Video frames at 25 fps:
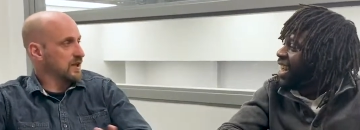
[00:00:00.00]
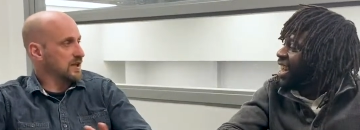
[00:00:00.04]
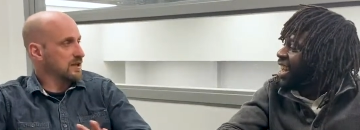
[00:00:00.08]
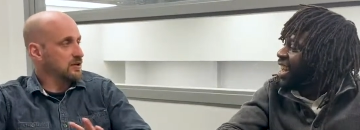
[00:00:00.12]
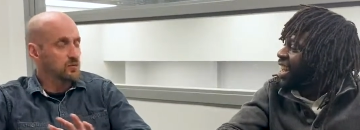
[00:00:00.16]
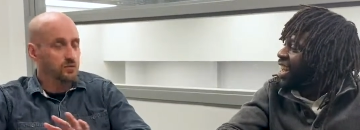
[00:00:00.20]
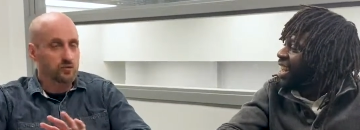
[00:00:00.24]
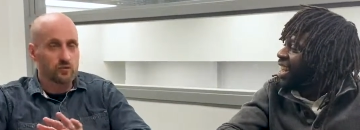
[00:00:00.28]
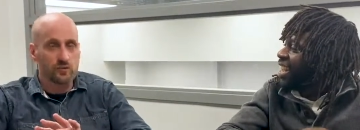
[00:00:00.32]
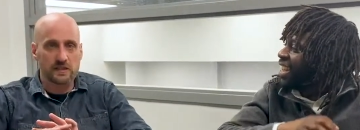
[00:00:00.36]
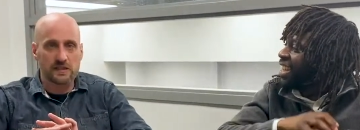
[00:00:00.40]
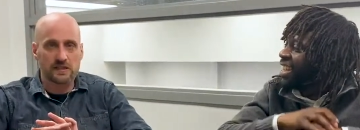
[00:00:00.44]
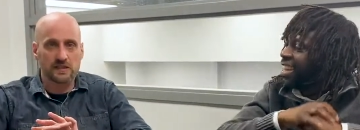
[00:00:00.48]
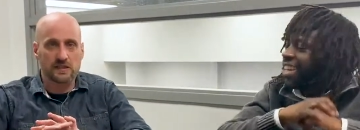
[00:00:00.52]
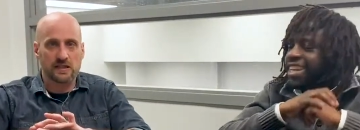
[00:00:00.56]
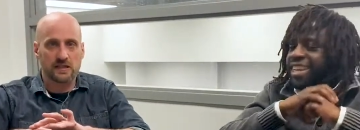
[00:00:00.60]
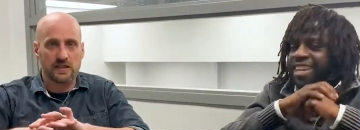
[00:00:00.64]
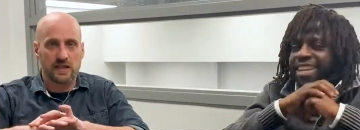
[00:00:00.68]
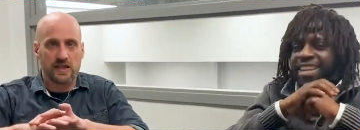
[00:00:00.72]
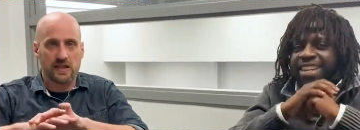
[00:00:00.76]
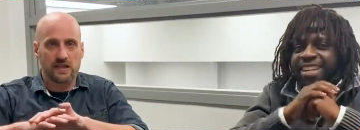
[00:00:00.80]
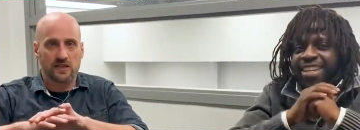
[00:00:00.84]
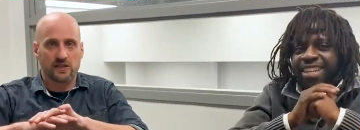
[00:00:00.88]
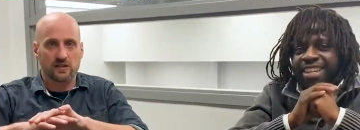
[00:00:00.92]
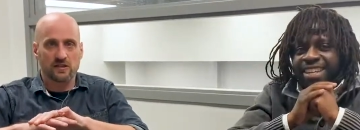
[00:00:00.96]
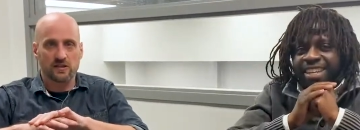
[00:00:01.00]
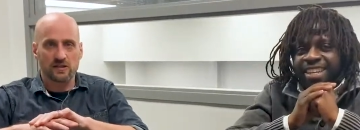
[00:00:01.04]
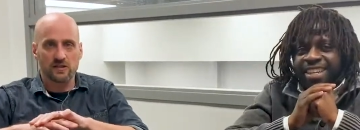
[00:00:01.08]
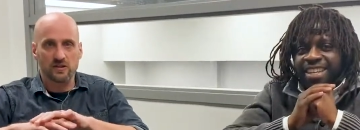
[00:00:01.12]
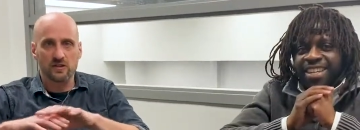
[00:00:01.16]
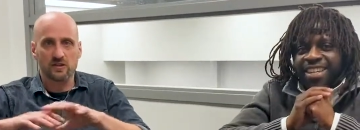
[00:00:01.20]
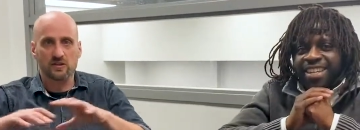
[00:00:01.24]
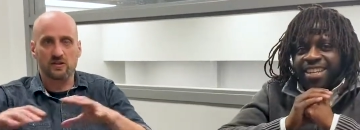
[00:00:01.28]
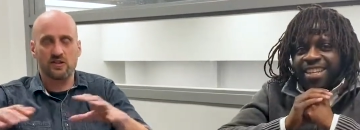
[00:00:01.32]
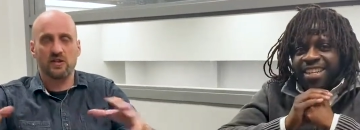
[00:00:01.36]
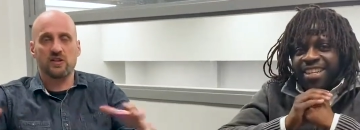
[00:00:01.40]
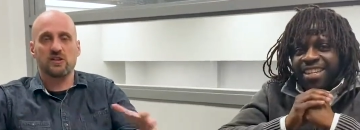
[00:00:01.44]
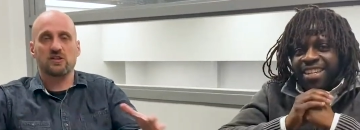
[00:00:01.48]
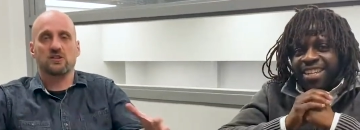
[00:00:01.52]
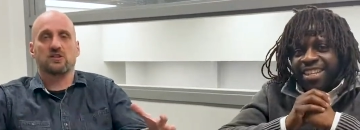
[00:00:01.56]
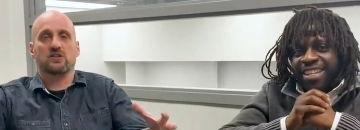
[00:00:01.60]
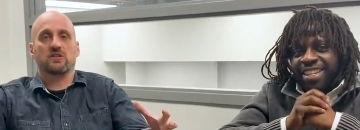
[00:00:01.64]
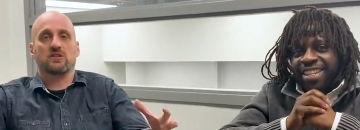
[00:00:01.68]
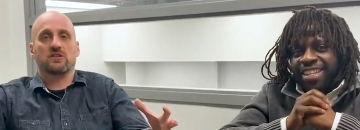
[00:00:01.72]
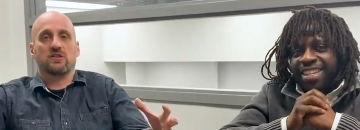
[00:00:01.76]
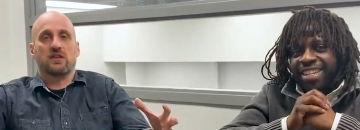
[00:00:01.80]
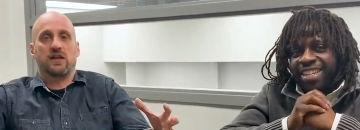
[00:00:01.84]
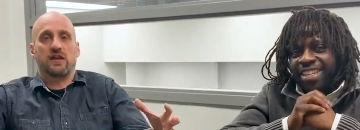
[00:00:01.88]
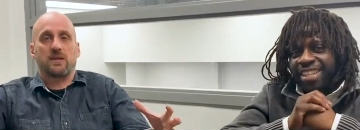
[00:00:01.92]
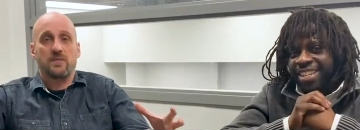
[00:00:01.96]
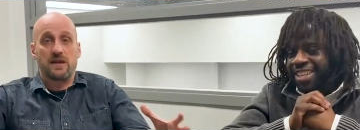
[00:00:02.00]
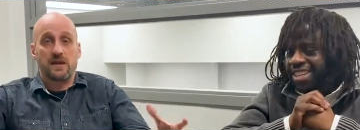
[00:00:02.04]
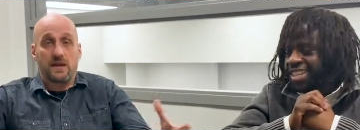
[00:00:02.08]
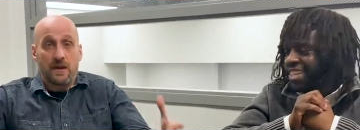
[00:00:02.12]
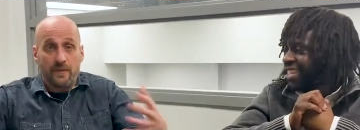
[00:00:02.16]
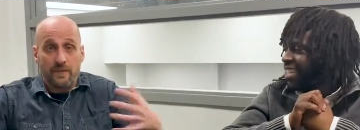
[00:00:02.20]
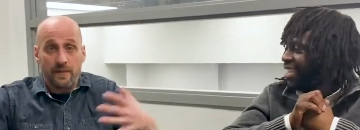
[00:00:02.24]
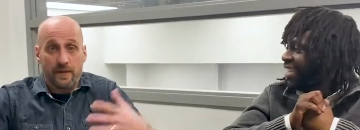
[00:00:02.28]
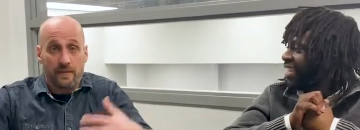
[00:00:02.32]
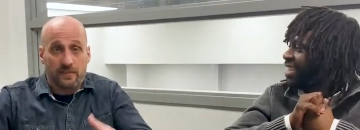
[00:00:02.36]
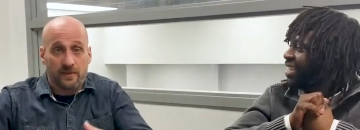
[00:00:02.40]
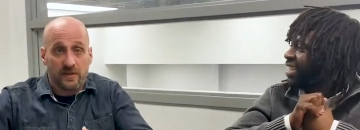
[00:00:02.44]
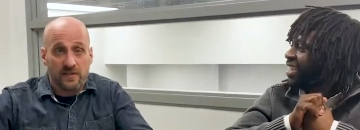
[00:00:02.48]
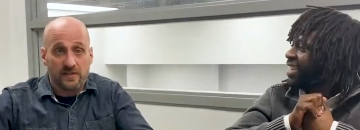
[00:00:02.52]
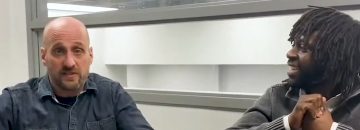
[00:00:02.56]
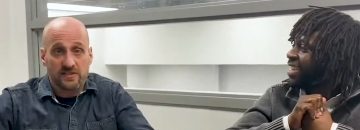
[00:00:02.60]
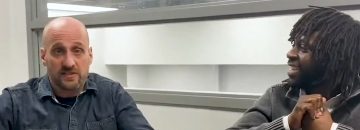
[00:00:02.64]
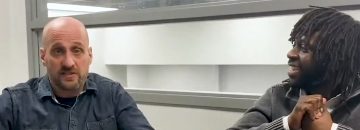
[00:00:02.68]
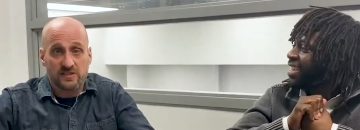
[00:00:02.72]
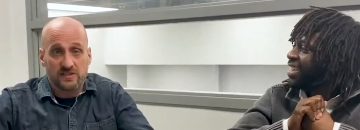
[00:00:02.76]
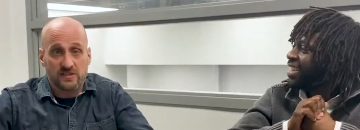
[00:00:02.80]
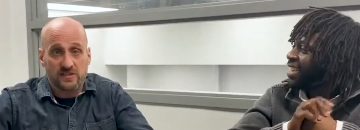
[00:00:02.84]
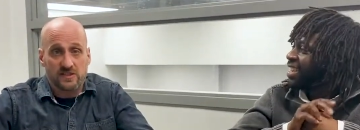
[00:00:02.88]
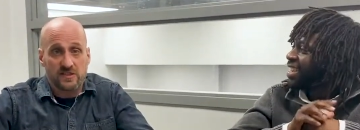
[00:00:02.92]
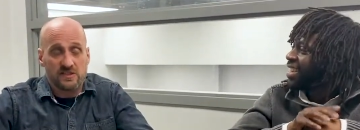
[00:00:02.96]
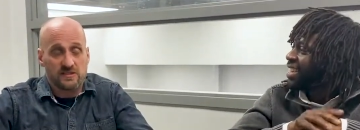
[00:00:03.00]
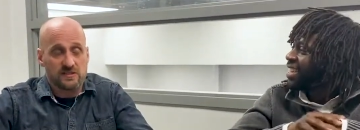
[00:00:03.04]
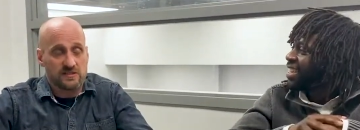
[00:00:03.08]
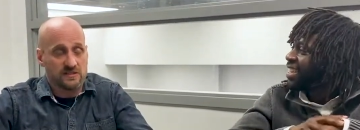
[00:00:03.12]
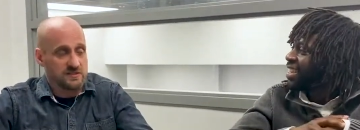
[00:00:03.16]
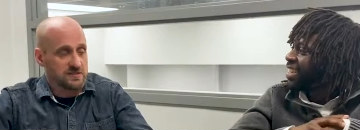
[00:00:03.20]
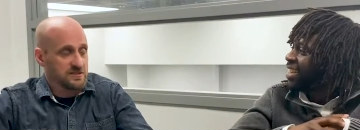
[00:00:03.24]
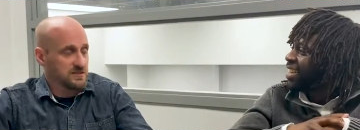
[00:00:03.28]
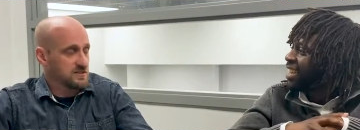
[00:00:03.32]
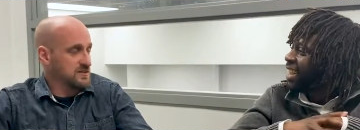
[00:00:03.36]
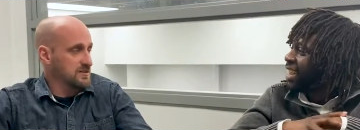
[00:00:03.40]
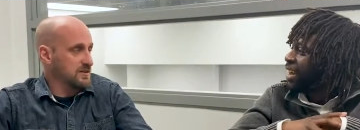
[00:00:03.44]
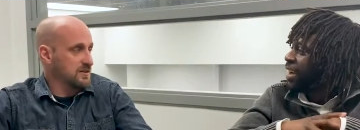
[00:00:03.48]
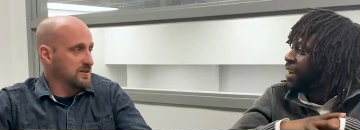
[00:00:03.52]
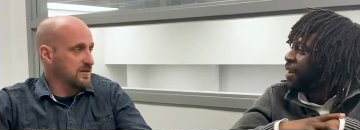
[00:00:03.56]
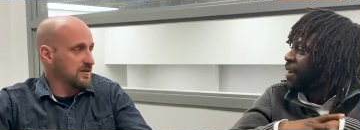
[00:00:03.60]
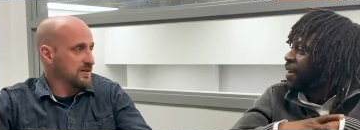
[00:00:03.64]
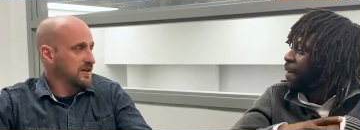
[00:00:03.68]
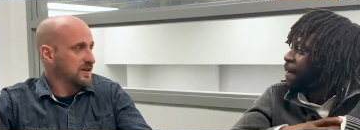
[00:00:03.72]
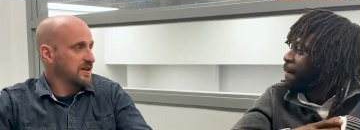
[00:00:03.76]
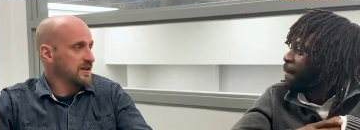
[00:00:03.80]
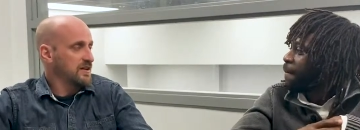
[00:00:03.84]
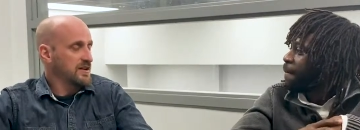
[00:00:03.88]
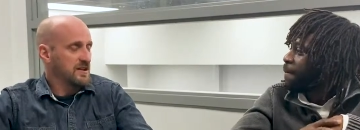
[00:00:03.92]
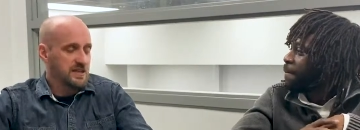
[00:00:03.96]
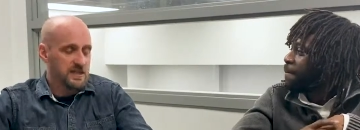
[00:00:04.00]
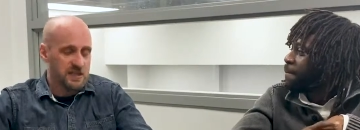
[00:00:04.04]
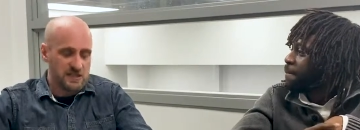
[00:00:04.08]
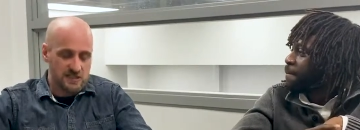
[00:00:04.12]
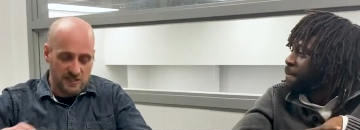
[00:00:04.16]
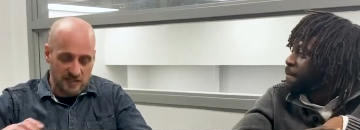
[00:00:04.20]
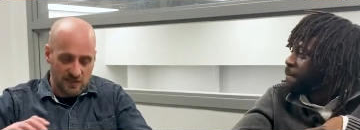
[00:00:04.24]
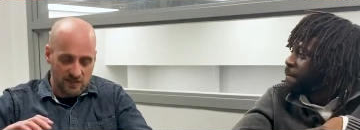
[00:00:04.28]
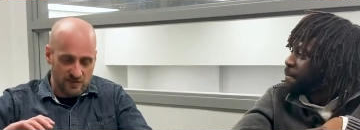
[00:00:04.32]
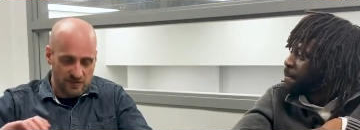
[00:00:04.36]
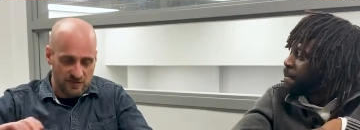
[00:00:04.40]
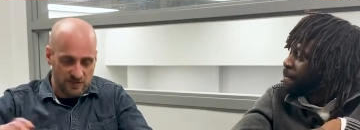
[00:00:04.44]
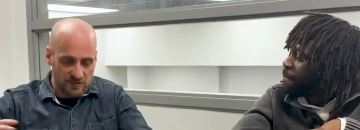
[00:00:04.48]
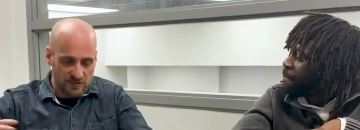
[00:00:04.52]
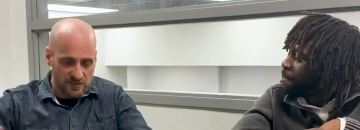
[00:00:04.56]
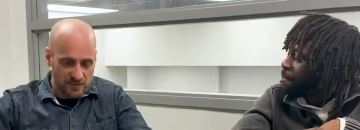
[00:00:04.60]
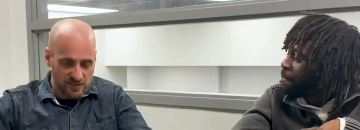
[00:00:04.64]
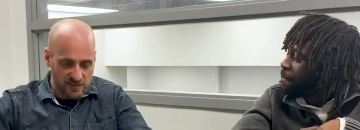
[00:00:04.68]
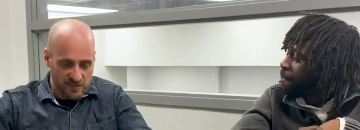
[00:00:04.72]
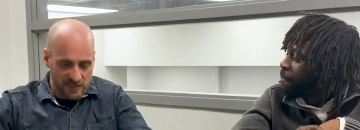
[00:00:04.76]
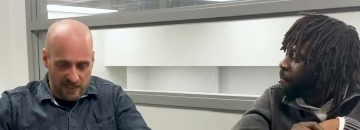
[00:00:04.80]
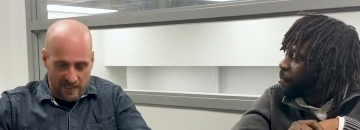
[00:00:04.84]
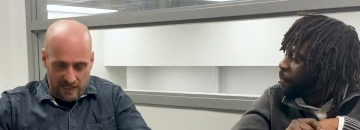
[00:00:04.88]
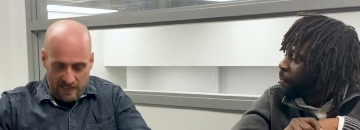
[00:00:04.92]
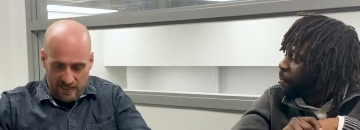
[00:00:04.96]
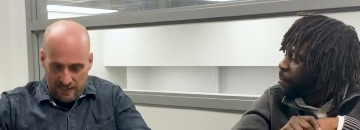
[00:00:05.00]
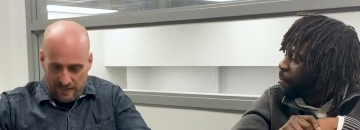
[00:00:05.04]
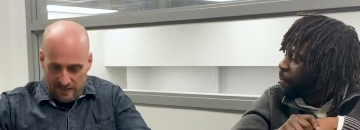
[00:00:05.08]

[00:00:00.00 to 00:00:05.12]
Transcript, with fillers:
Speaker 1: like really like learning to like become an apprentice of Jesus, and yeah. so he challenged this guy.